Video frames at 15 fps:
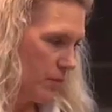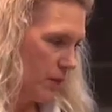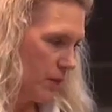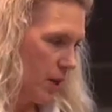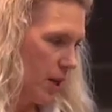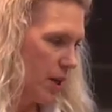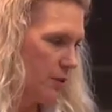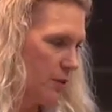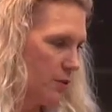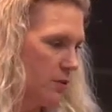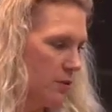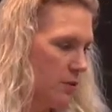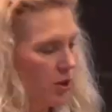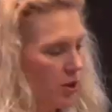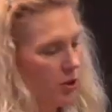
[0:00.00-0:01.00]
kind of,
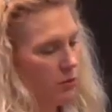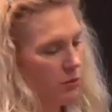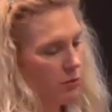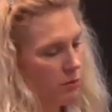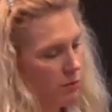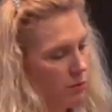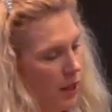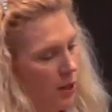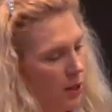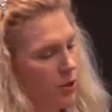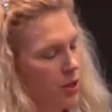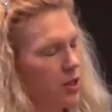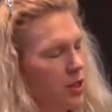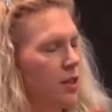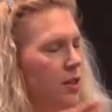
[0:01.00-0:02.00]

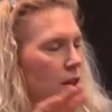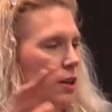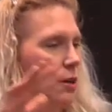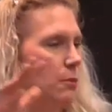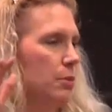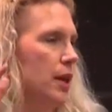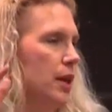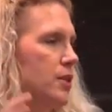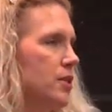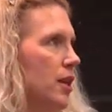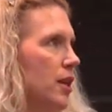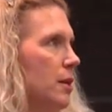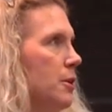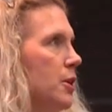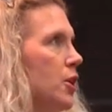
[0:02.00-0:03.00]
increasing the complexity.
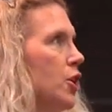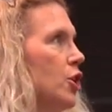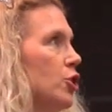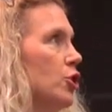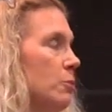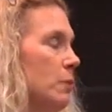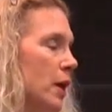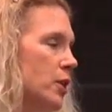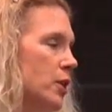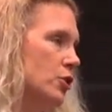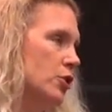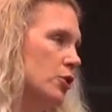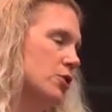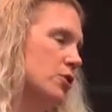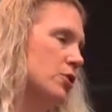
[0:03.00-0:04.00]
I mean, you may
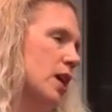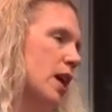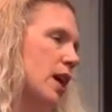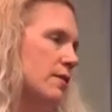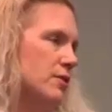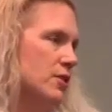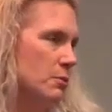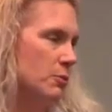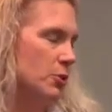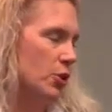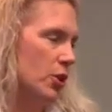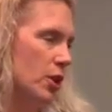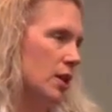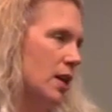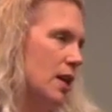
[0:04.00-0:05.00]
choose to have some of your
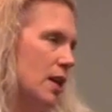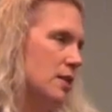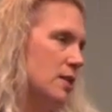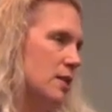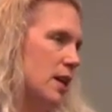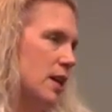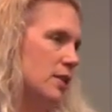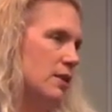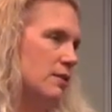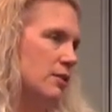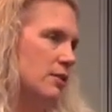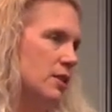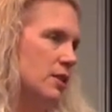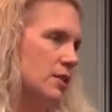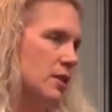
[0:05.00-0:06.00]
in-class
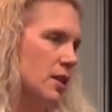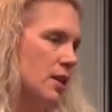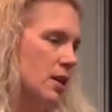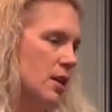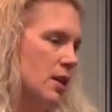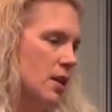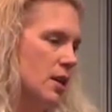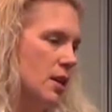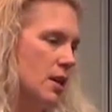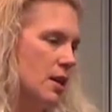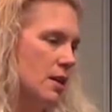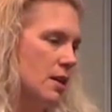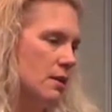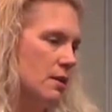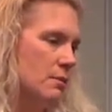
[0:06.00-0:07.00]
activities
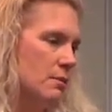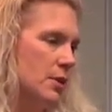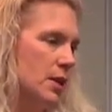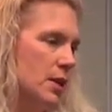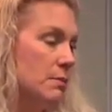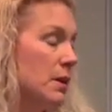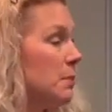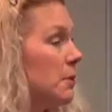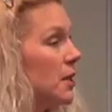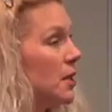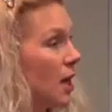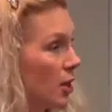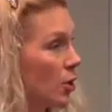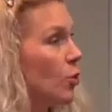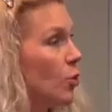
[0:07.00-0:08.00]
be maybe
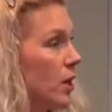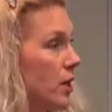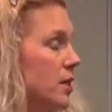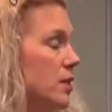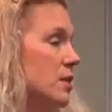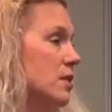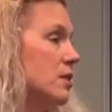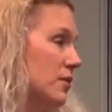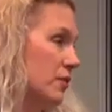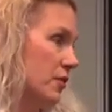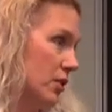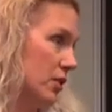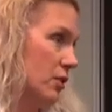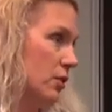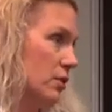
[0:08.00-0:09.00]
not quite as
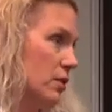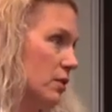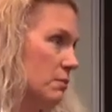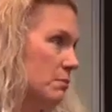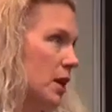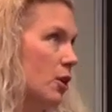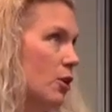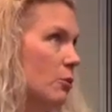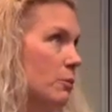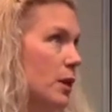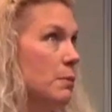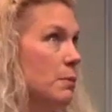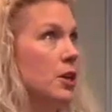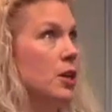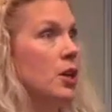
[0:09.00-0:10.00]
difficult. Or
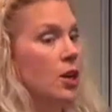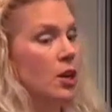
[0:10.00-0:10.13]
maybe